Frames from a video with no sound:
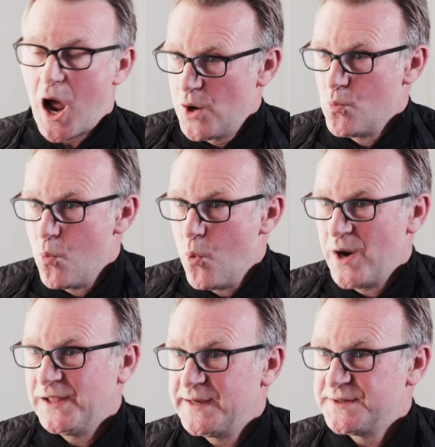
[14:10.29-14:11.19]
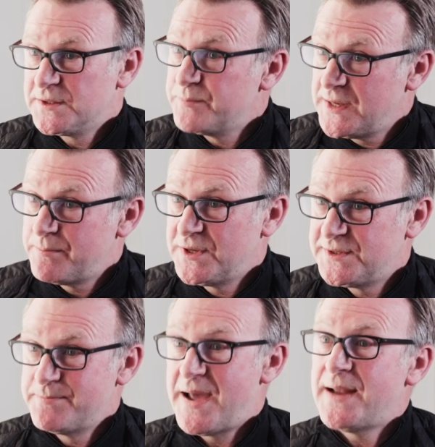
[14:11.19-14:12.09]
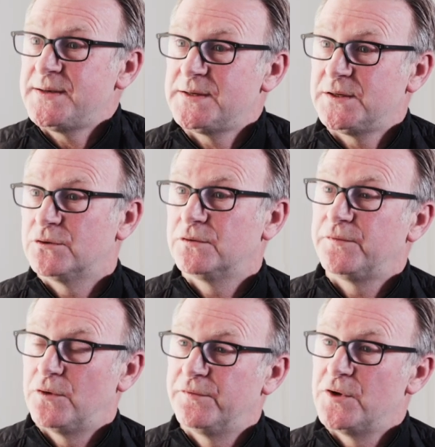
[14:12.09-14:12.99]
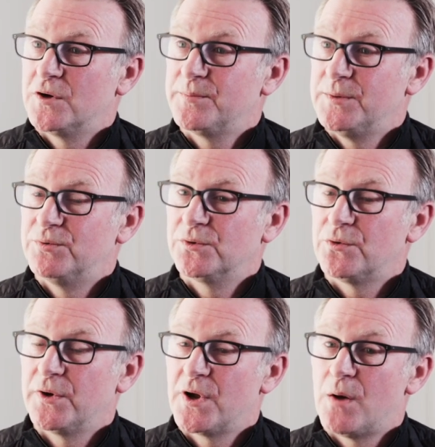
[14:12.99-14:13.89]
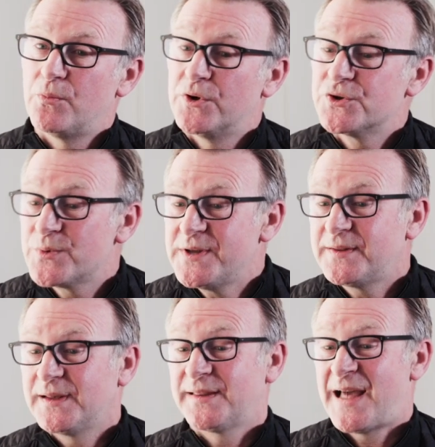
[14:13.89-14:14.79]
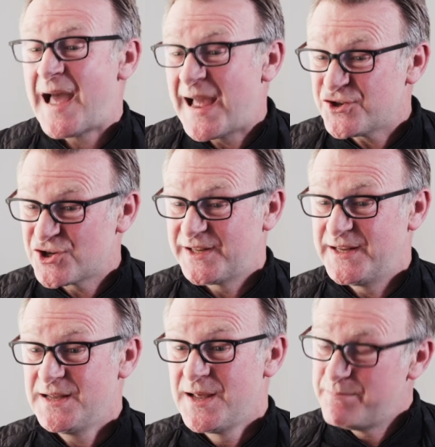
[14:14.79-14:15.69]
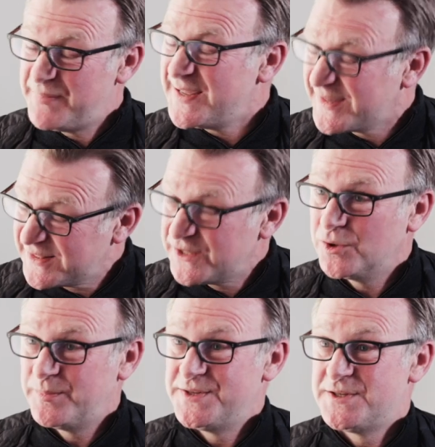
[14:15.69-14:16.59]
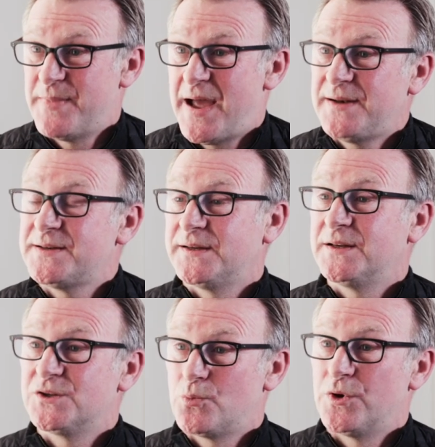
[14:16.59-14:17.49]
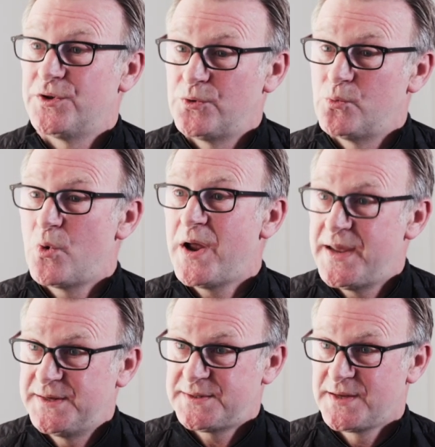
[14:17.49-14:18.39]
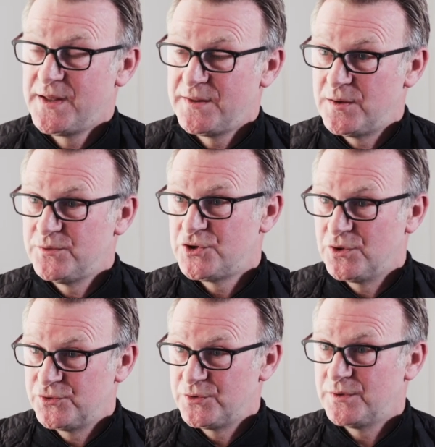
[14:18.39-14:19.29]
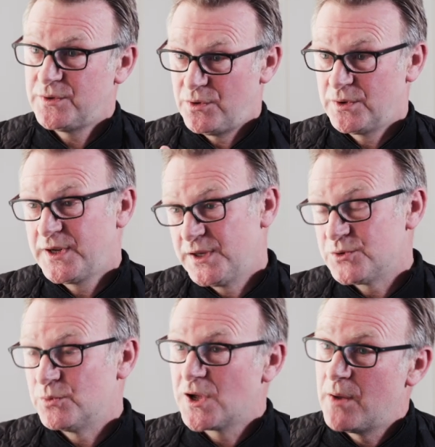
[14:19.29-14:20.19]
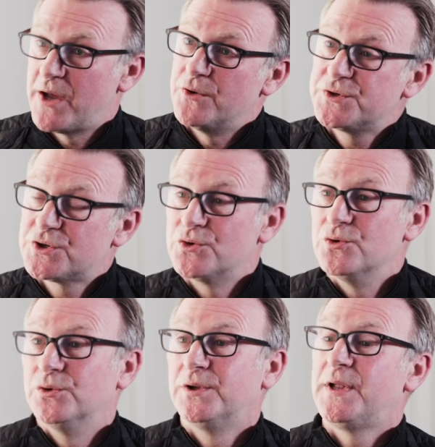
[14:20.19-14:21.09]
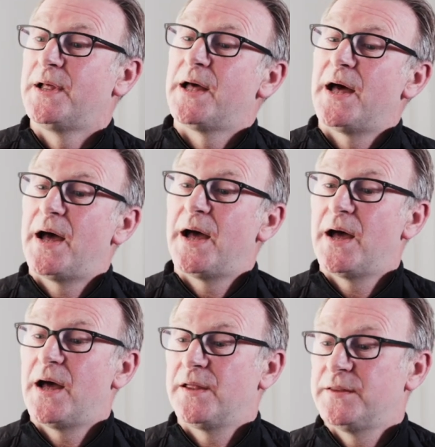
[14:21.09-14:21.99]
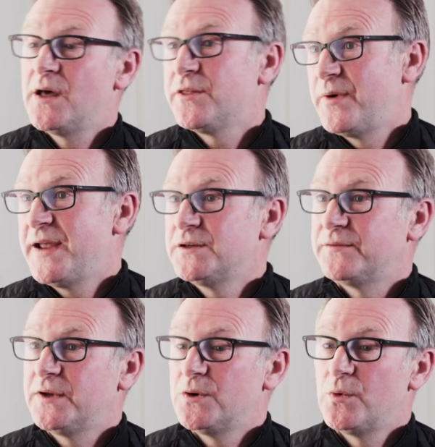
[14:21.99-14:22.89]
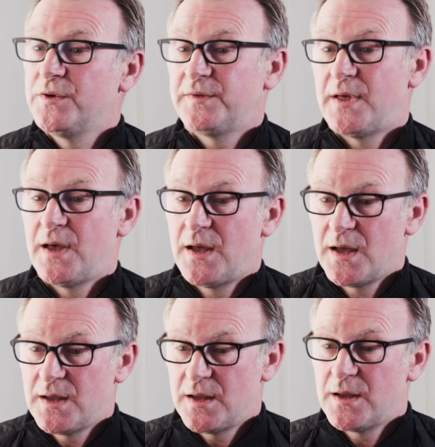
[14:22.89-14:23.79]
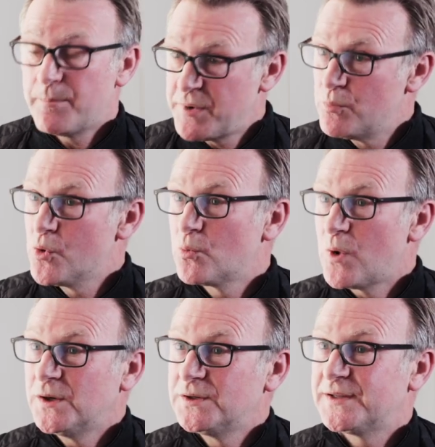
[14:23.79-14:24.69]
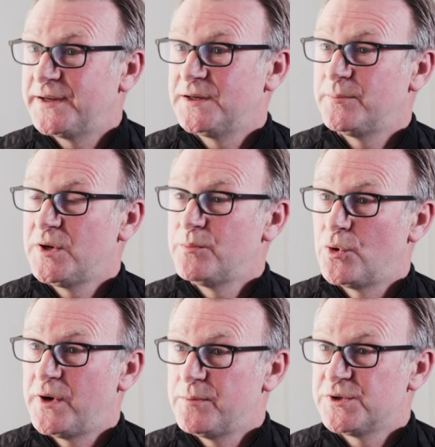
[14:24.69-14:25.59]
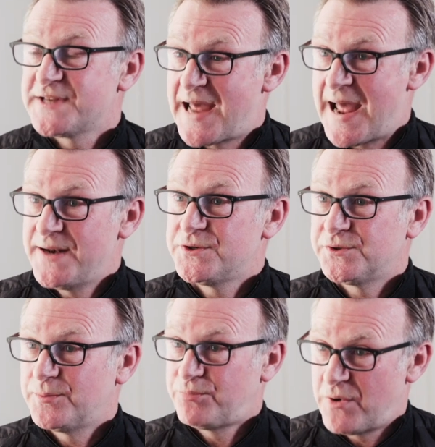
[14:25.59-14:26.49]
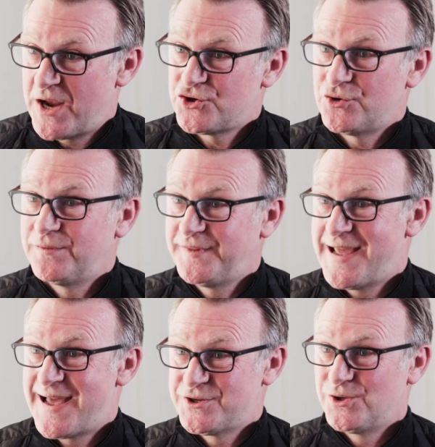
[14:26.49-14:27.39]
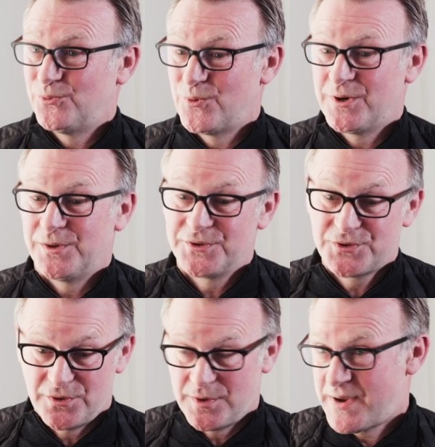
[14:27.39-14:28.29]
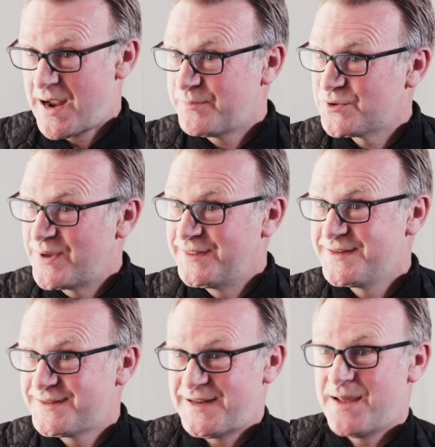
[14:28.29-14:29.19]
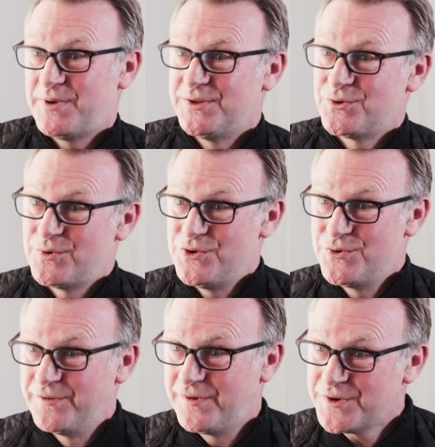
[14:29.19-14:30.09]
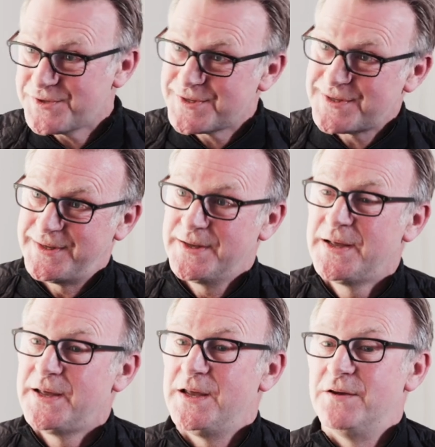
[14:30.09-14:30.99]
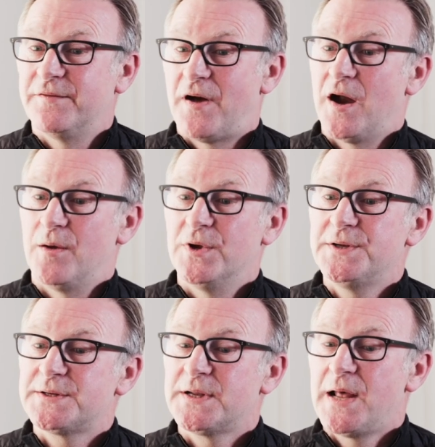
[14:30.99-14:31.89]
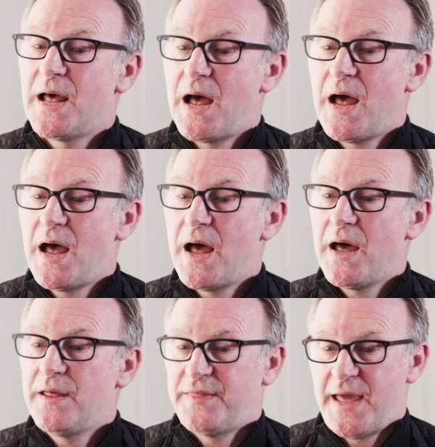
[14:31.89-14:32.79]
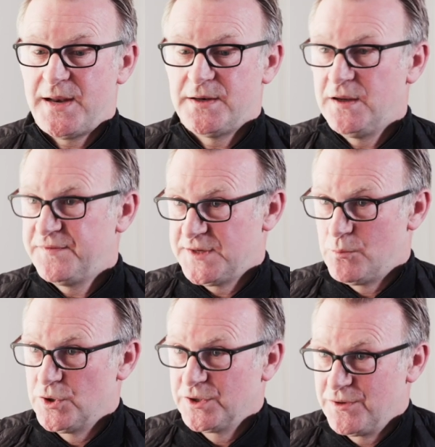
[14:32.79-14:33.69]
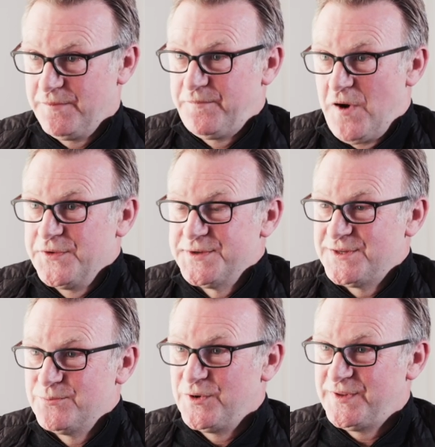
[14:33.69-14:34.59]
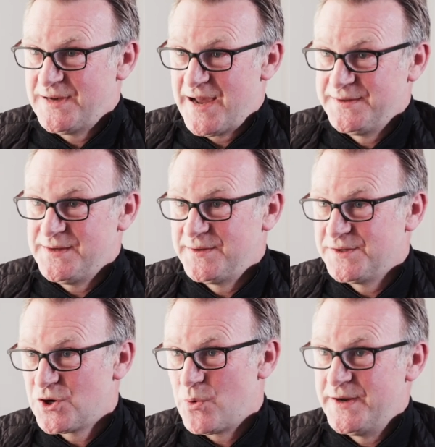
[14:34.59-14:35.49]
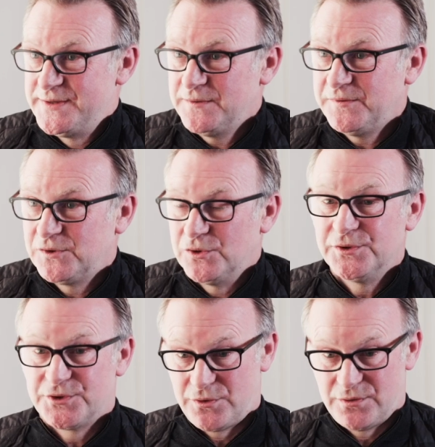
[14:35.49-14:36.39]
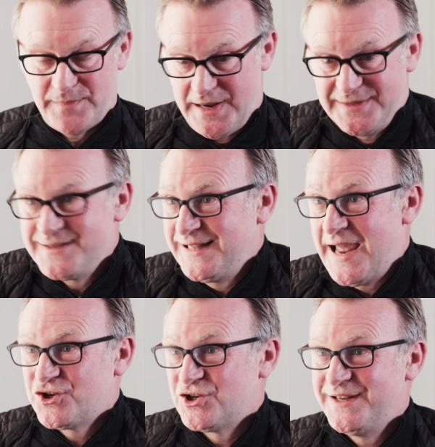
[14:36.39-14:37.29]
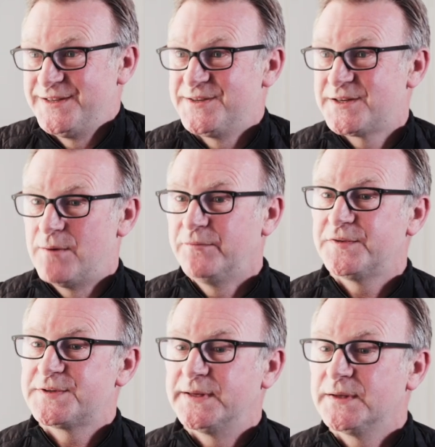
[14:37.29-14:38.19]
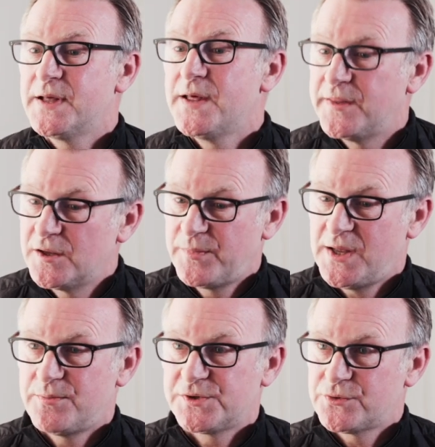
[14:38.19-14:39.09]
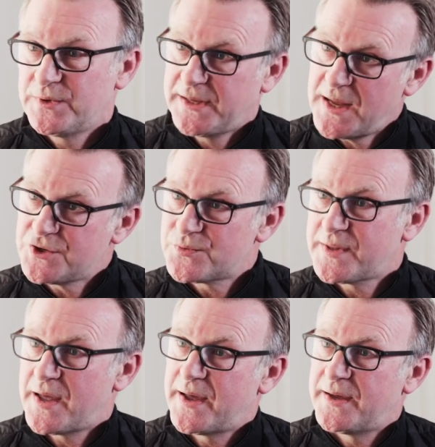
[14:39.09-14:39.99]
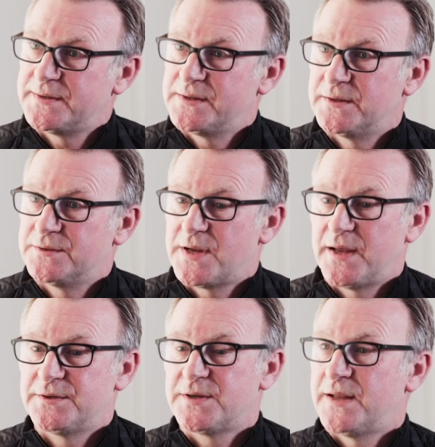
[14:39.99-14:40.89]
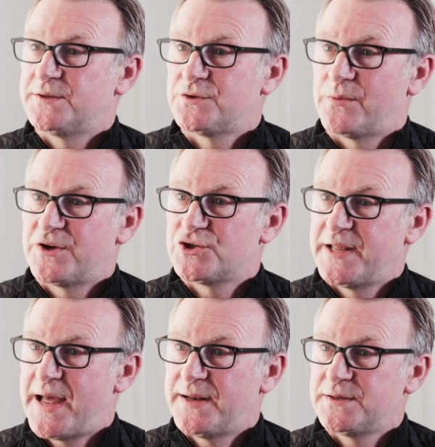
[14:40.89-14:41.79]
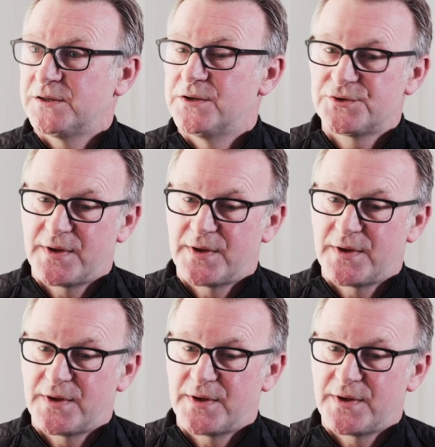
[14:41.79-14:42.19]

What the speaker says: unwilling to be a bit demanding of young people growing up, whereas we think that actually being a little bit demanding is one of the ways that children or kids will come out of school at the other end of it with a bit more worldly and a bit more able to handle the pressure of the adult world, so that perhaps when they step into a university environment, then if someone confronts them with an idea that's quite difficult or intellectually discomforting, they'll be able to engage with that idea and to actually handle it.